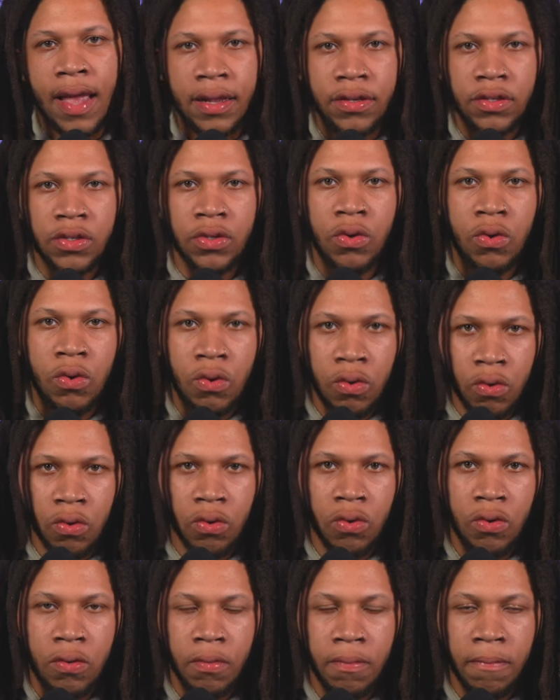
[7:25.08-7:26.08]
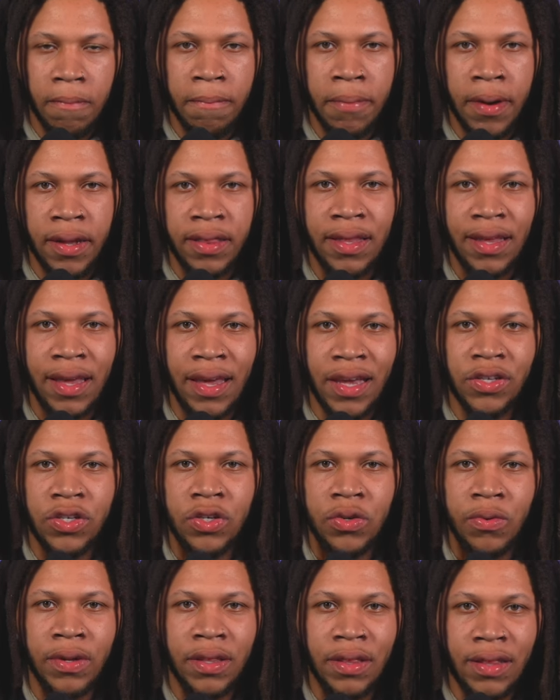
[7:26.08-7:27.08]
that's cool, but the
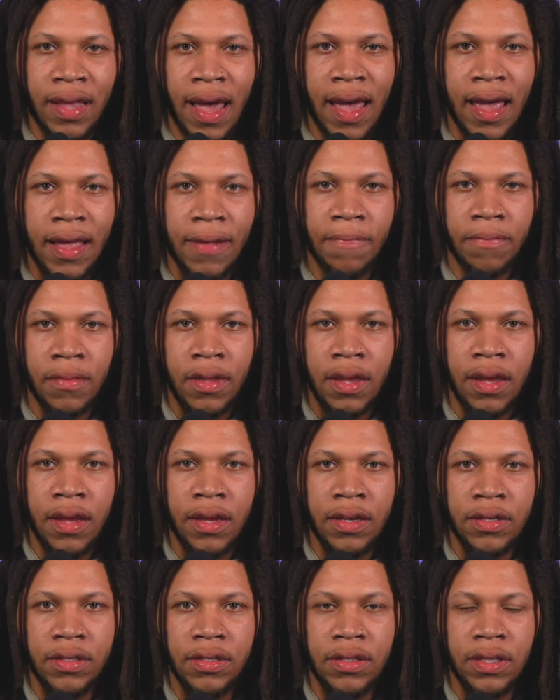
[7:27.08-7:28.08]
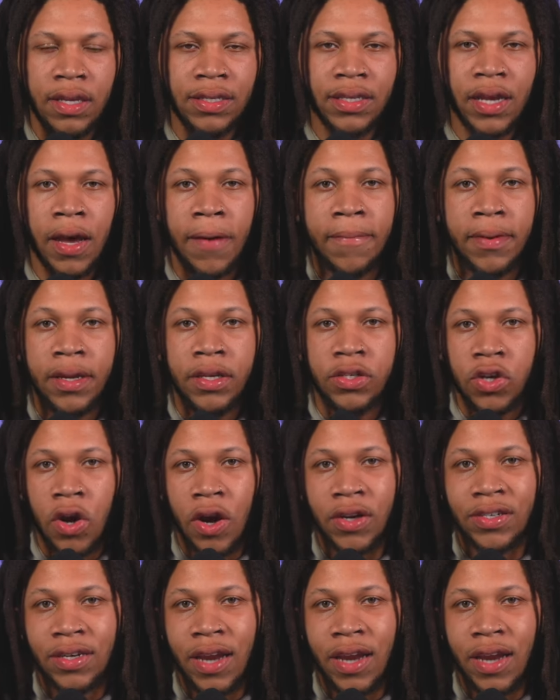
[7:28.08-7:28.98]
issue with that is these companies charge